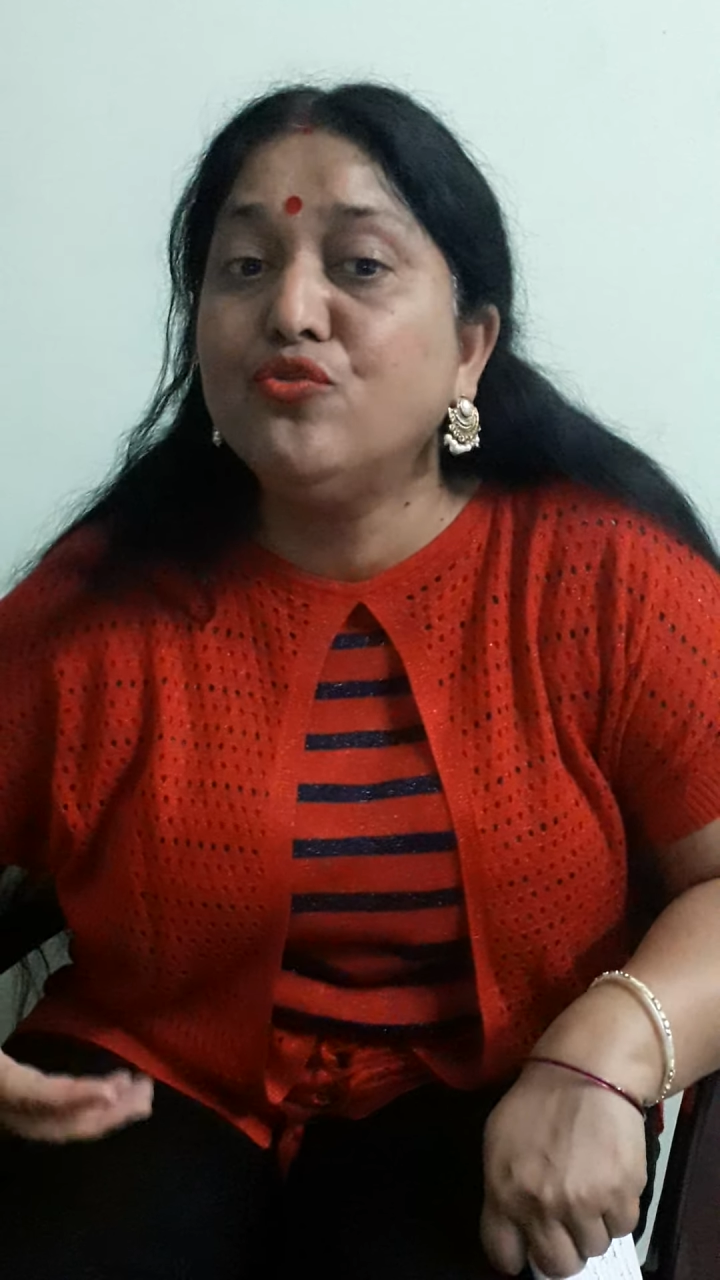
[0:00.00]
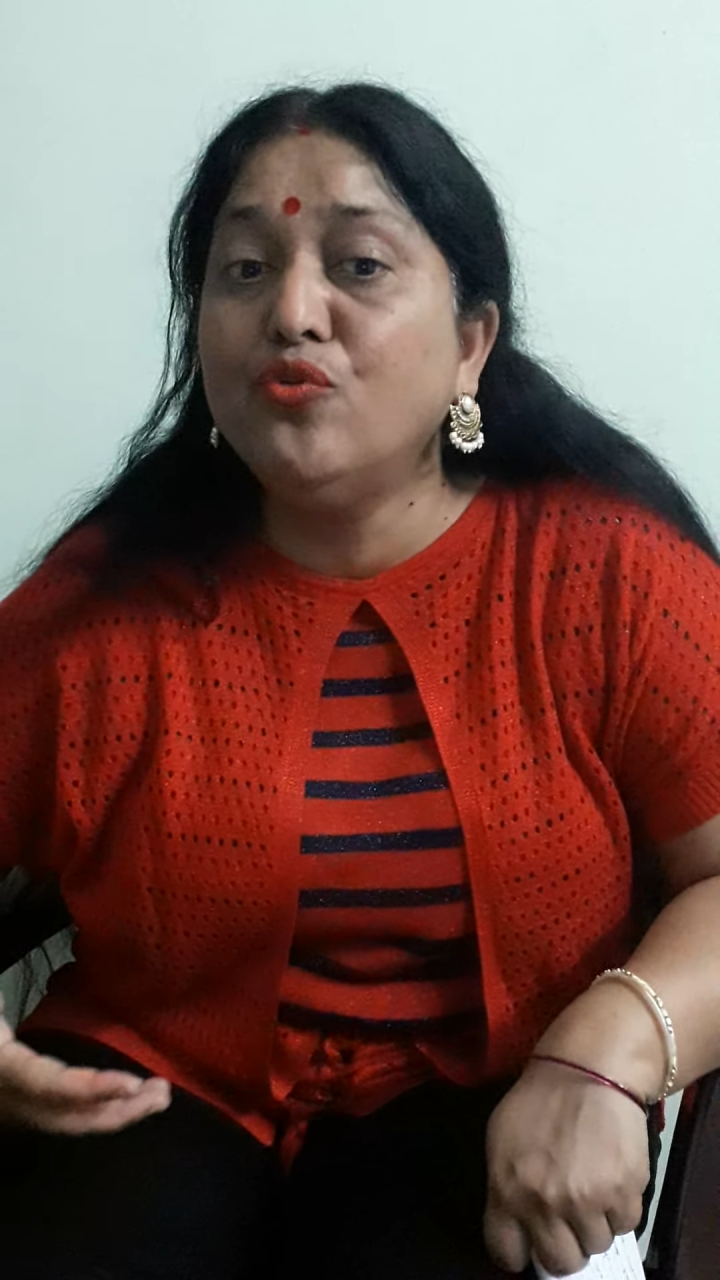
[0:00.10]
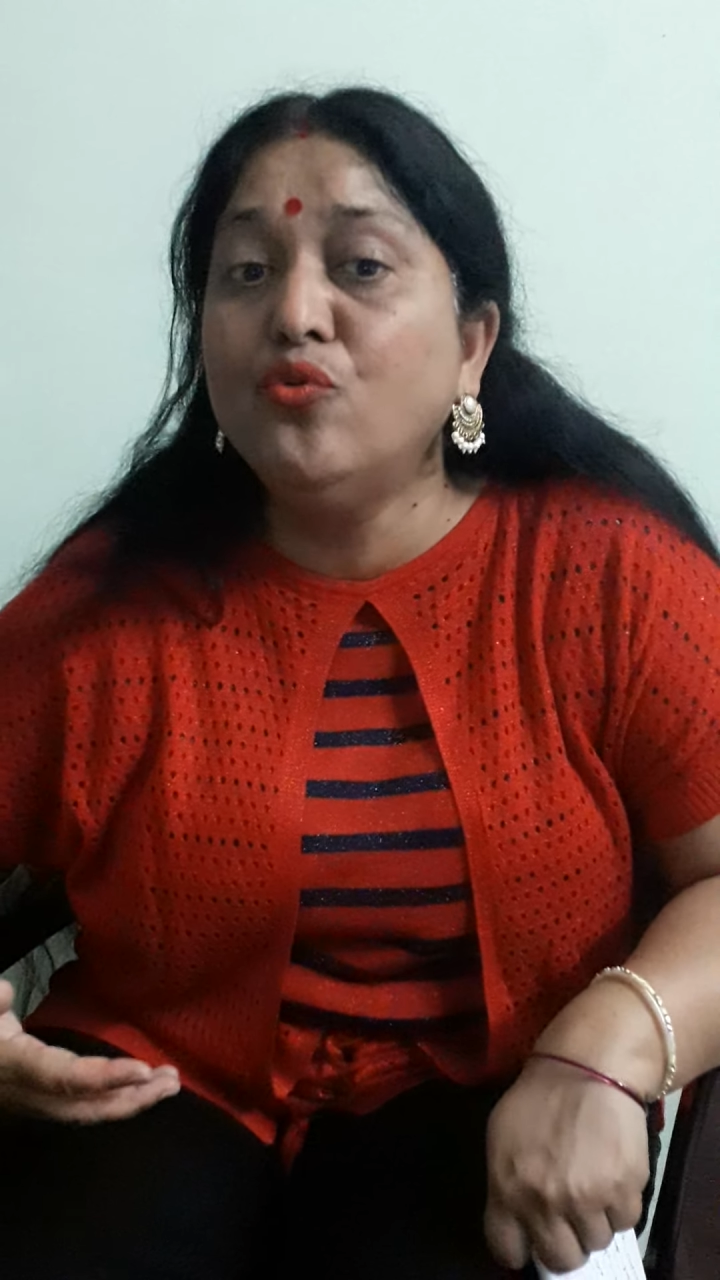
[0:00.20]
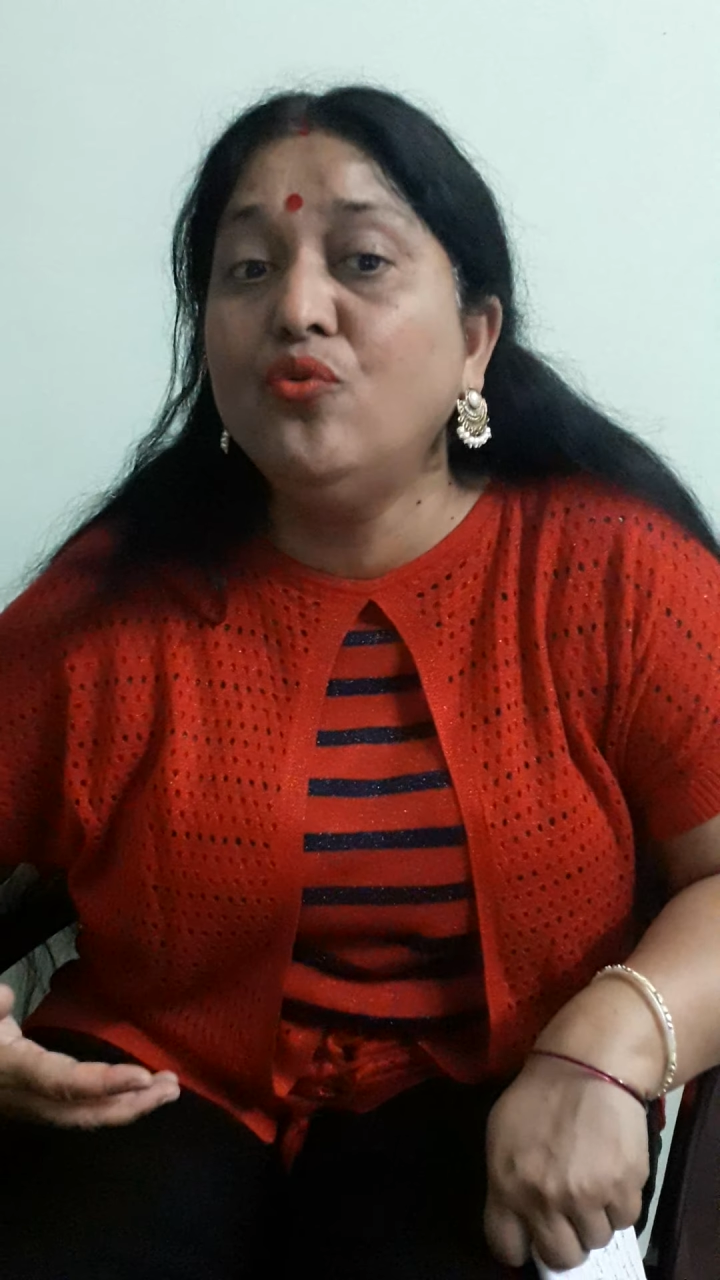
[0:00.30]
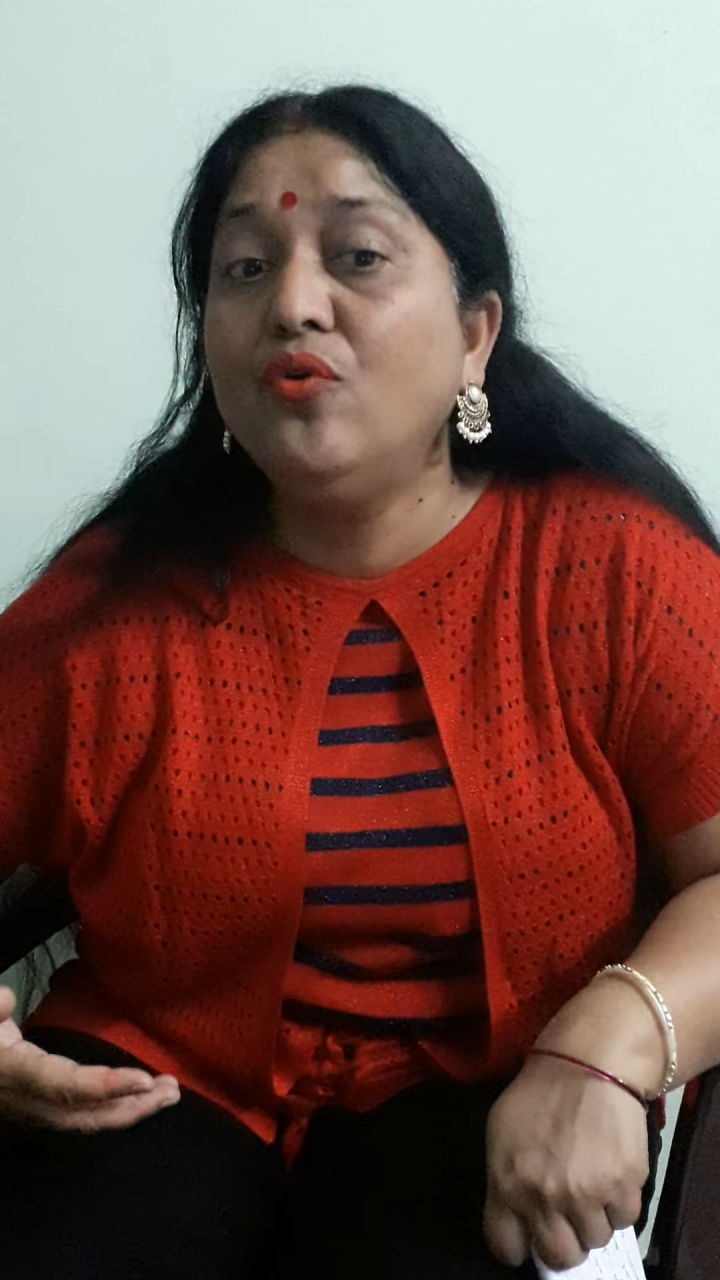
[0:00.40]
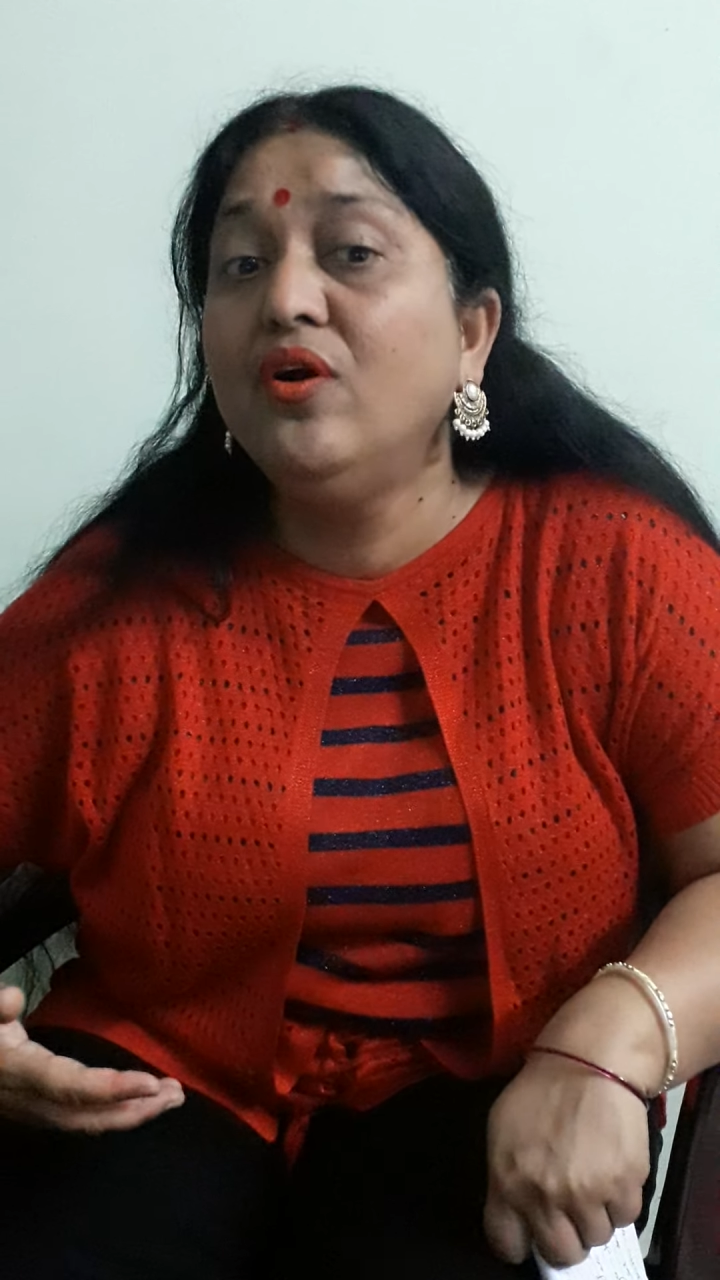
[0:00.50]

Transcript: to